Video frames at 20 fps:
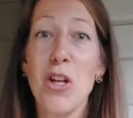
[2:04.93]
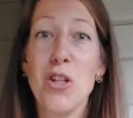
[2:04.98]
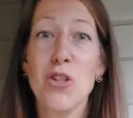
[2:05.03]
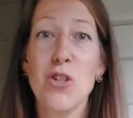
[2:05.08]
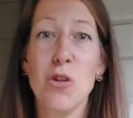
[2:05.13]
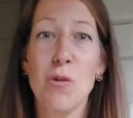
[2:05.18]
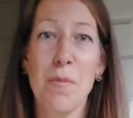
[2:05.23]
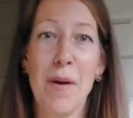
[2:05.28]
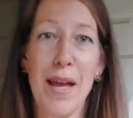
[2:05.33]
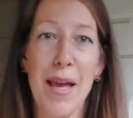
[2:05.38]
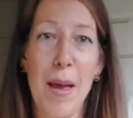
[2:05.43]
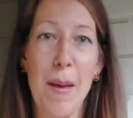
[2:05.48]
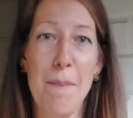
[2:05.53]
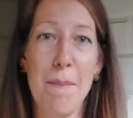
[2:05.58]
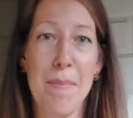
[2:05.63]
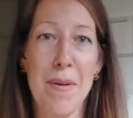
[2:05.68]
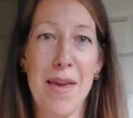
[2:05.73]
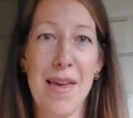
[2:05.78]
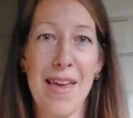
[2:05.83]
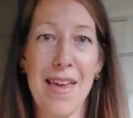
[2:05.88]
to my
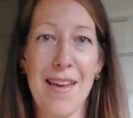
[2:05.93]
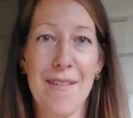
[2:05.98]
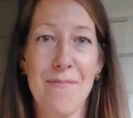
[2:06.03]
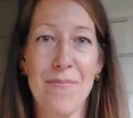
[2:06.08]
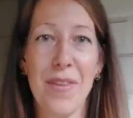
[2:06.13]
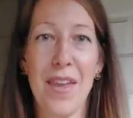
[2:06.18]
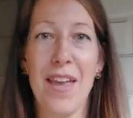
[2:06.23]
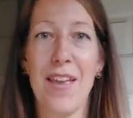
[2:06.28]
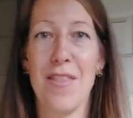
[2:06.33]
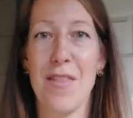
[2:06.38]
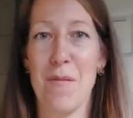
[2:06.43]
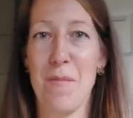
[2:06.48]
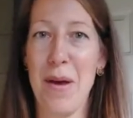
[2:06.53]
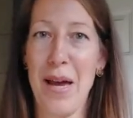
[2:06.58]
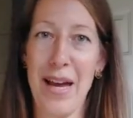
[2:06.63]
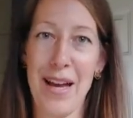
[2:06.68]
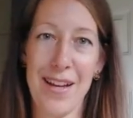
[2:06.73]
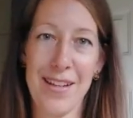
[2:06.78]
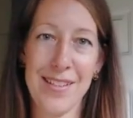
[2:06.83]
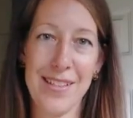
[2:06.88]
MP in the
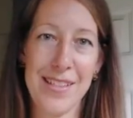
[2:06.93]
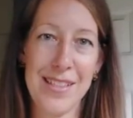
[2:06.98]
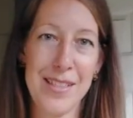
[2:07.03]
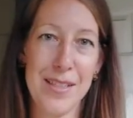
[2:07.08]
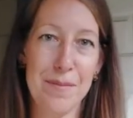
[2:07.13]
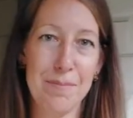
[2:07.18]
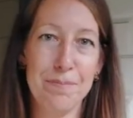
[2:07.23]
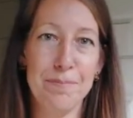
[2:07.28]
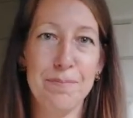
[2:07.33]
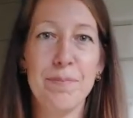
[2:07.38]
past.